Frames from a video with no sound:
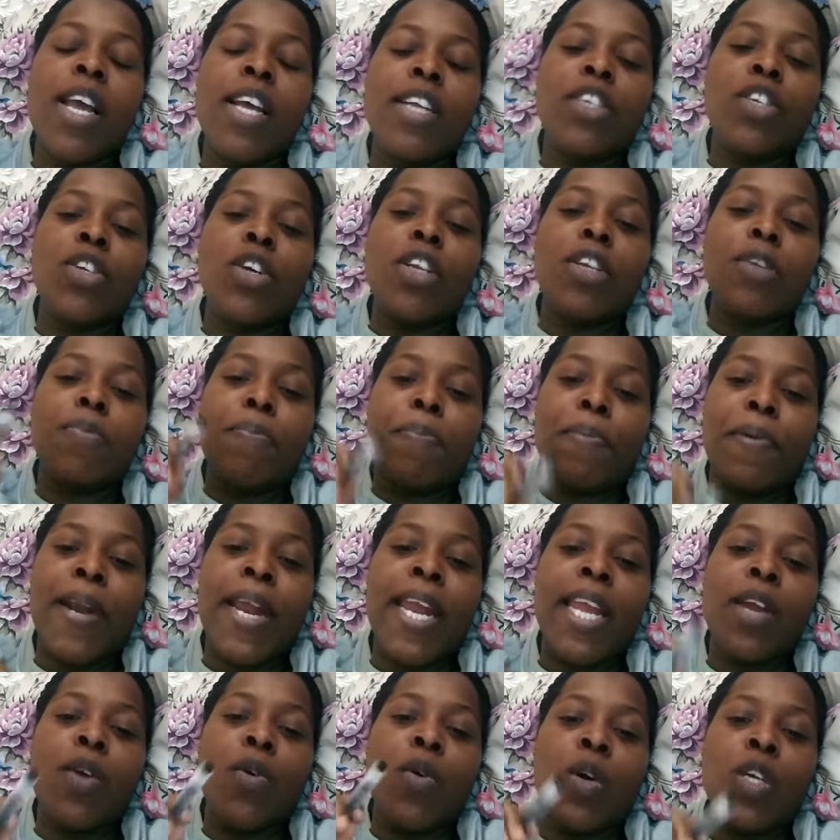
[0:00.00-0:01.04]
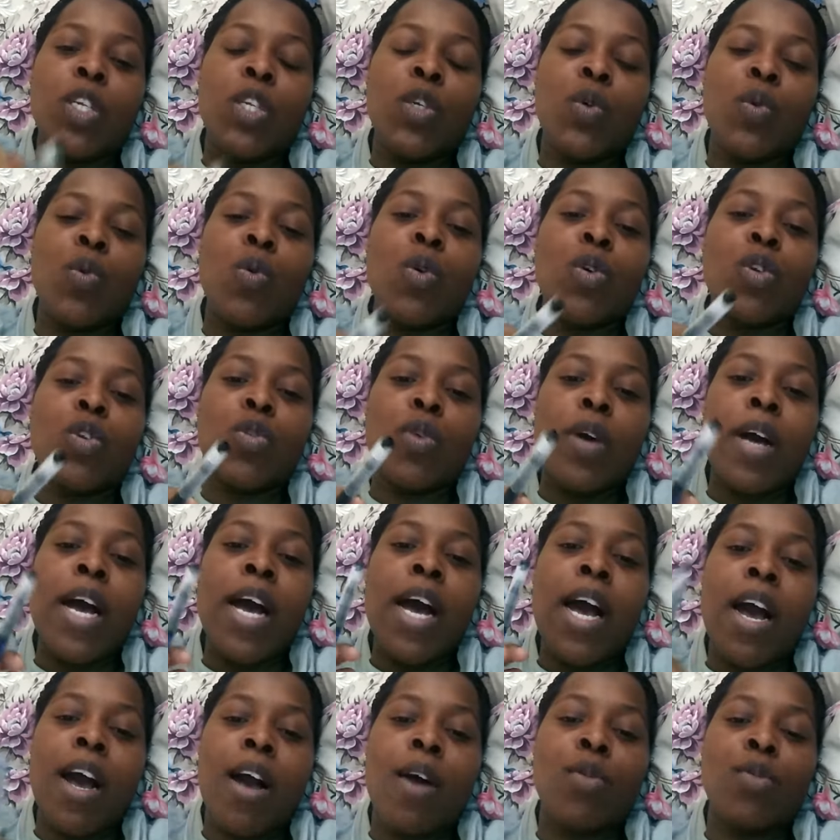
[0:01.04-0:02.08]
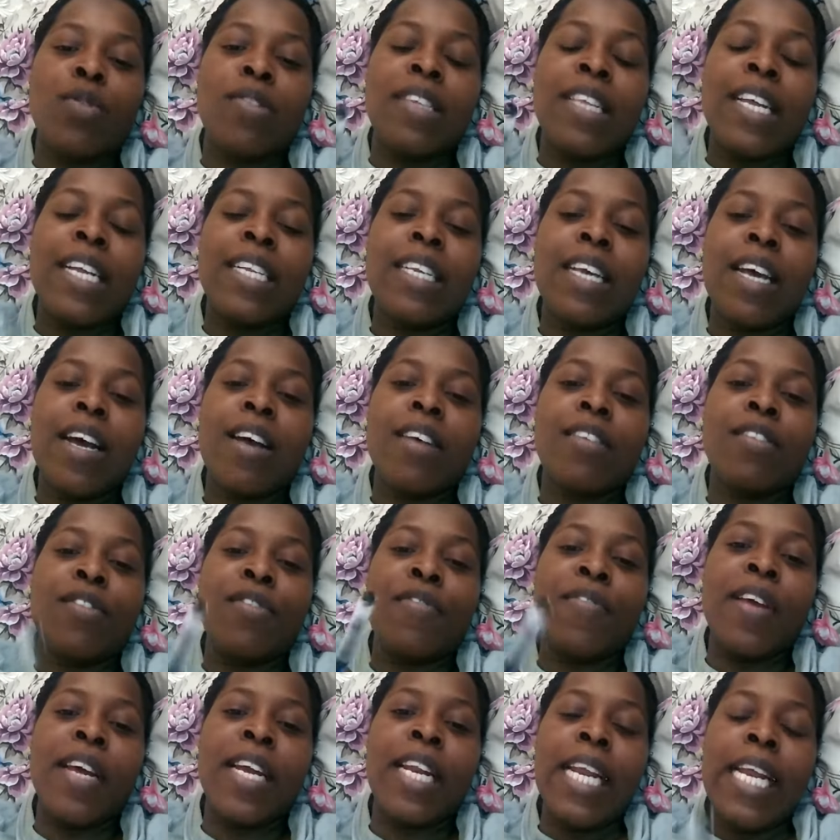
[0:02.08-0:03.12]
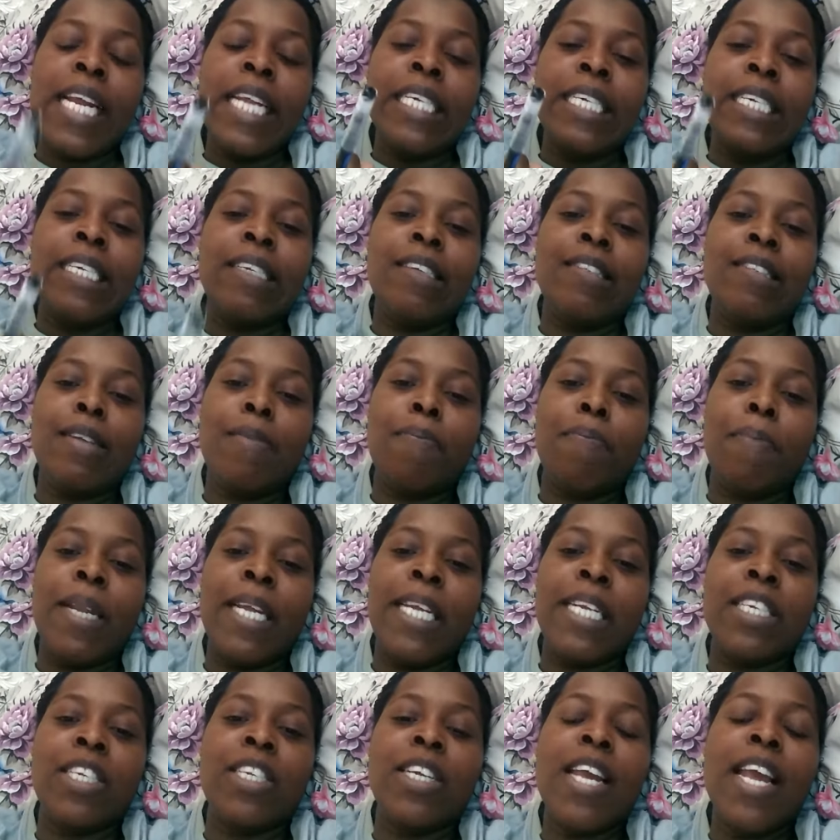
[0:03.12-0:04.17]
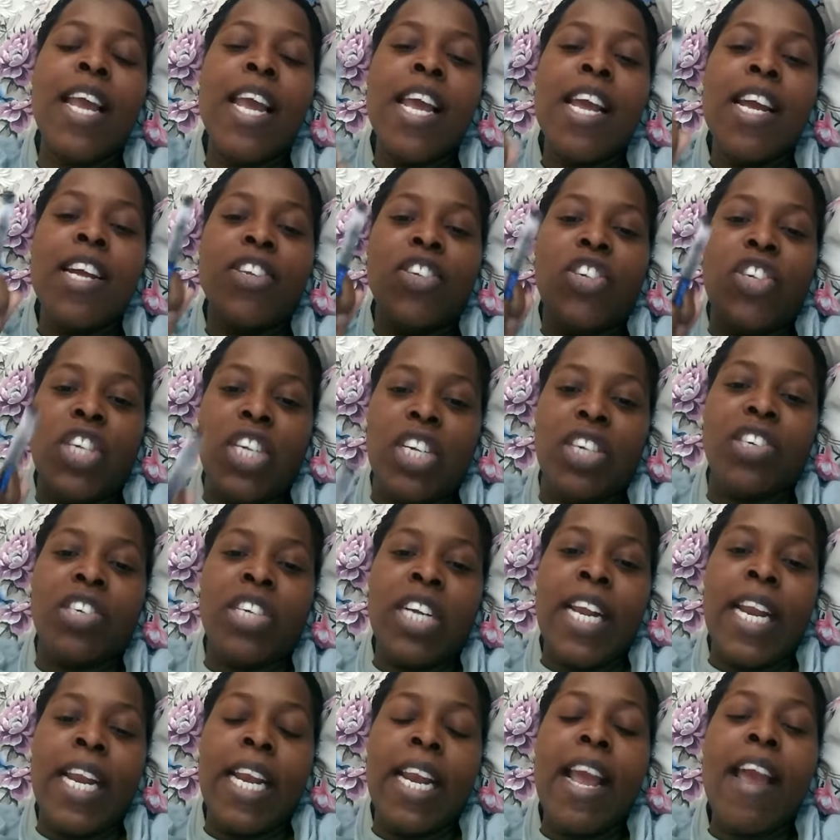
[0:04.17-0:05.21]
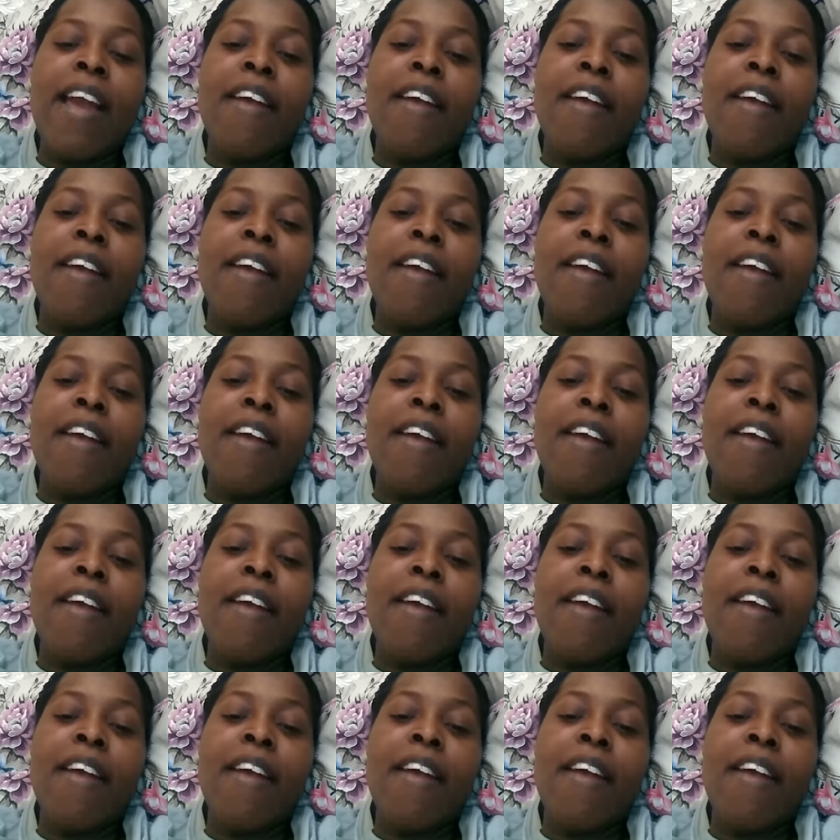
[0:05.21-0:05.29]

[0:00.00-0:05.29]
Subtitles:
don't pray God you go to a house that has very indisciplined children.